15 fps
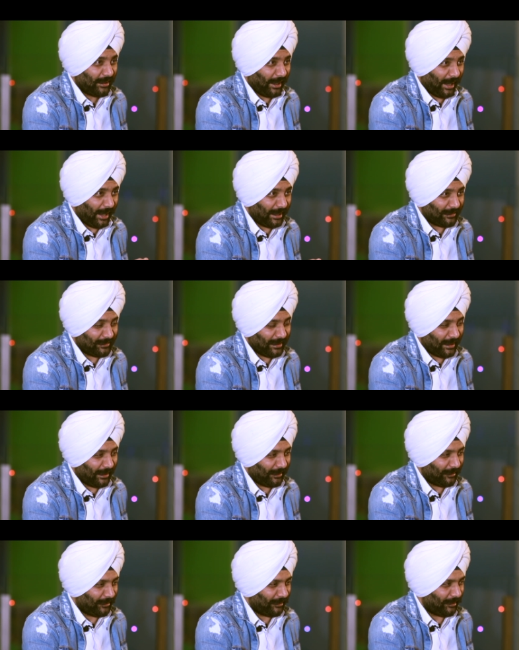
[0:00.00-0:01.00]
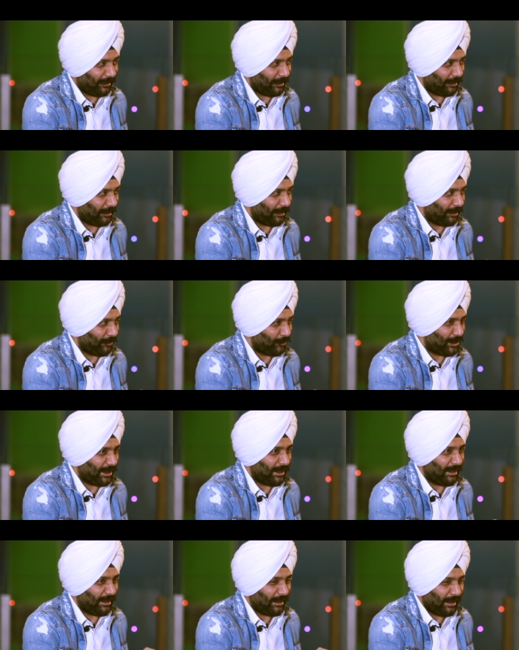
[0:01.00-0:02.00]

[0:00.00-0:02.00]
and then we